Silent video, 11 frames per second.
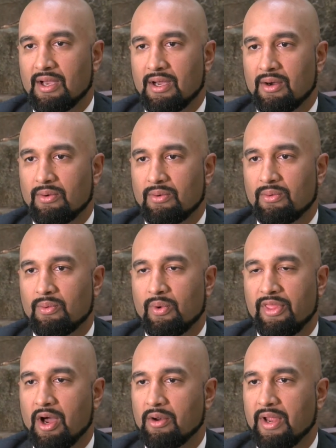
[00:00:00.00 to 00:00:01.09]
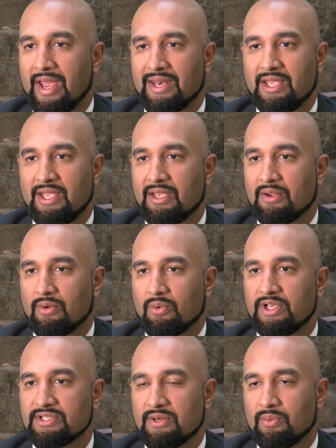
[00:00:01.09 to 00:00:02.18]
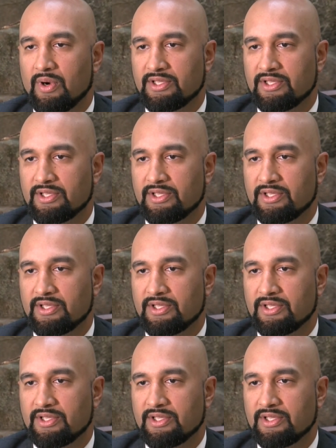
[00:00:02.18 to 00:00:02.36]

uh, without any reason